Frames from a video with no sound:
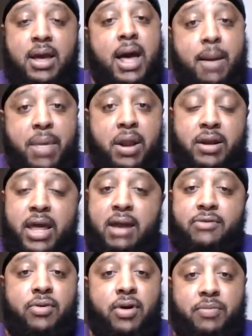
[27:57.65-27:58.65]
a better day
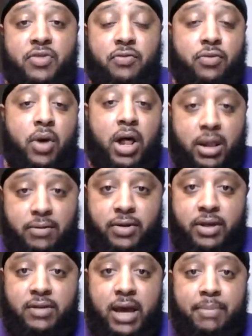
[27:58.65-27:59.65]
for all of
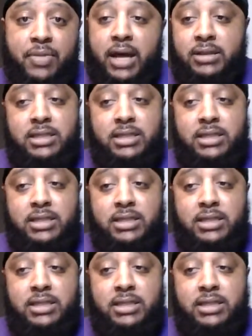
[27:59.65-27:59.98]
us? I'm not